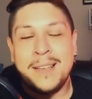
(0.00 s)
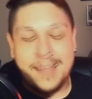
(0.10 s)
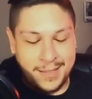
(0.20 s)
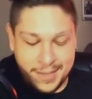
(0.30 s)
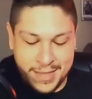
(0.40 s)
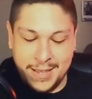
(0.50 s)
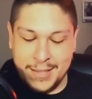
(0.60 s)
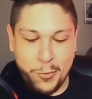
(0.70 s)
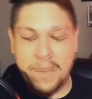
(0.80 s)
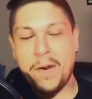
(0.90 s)
the thing that
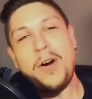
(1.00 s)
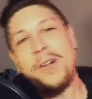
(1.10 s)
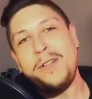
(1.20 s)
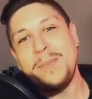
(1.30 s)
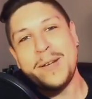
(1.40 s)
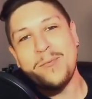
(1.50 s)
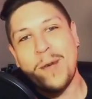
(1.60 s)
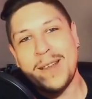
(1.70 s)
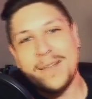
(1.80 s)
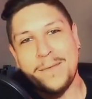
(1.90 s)
we've all been
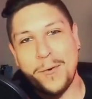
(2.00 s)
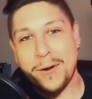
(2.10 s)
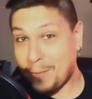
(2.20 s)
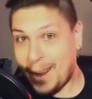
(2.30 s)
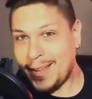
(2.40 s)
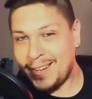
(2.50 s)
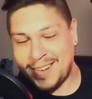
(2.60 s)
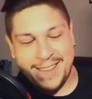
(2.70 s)
waiting for, right?